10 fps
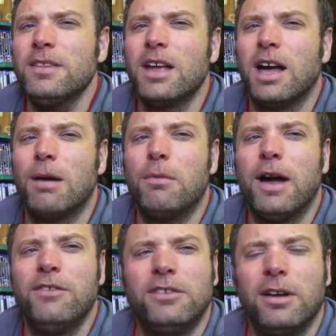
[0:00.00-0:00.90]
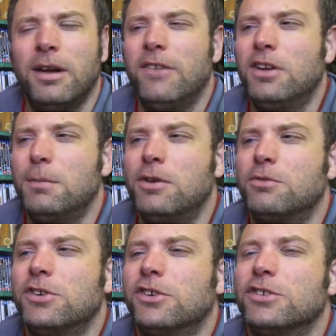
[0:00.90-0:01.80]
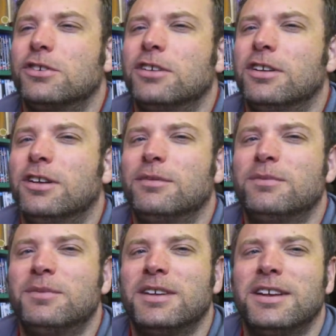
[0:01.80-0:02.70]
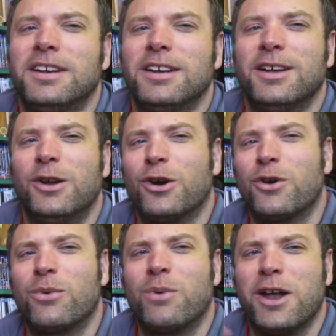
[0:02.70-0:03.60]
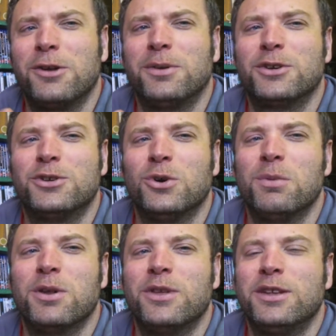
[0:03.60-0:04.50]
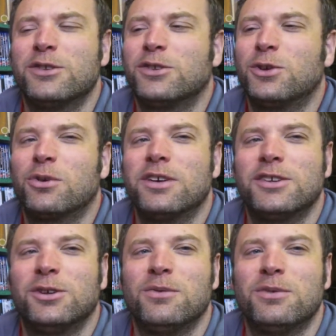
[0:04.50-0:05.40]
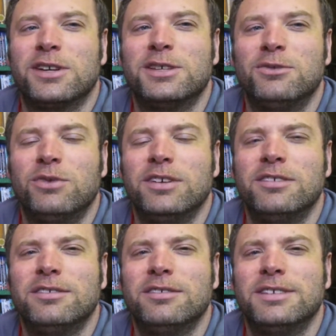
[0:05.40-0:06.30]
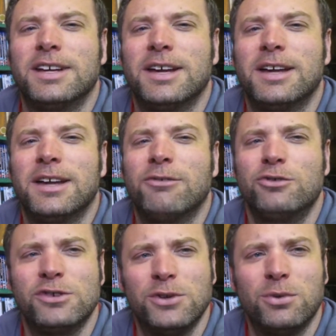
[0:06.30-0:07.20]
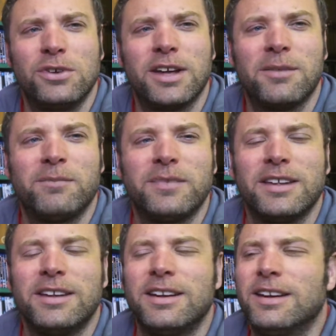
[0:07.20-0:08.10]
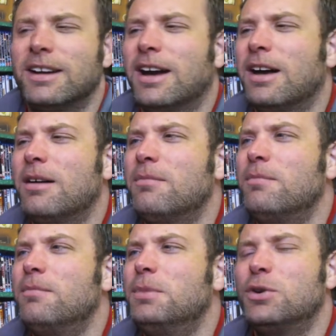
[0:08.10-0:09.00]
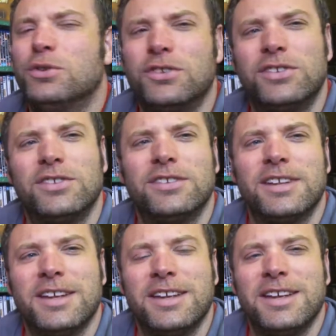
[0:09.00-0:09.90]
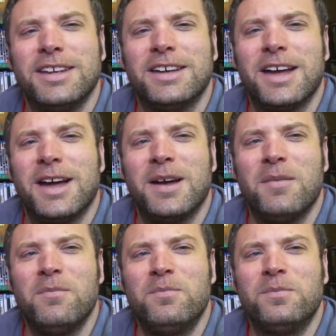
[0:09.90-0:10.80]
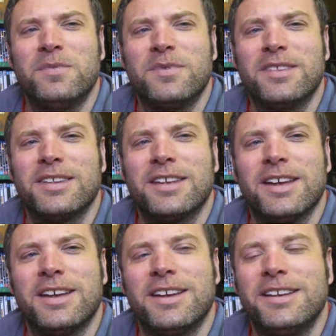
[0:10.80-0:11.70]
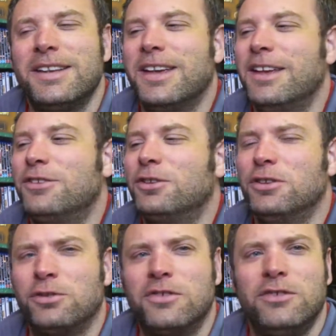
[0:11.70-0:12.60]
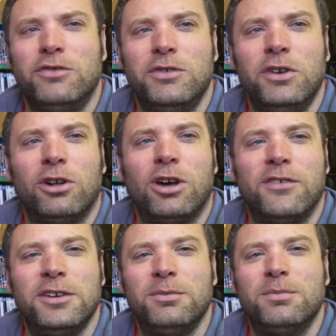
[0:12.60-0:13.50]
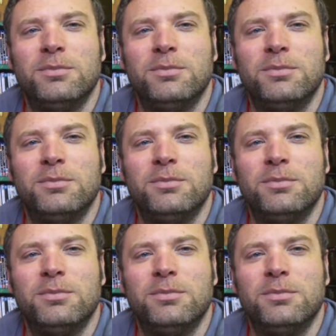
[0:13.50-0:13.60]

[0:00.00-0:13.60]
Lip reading: I have done a bit of research on it, and I'm not 100% sure, but I think the story itself was actually written for his daughter, because it's sort of in real life he's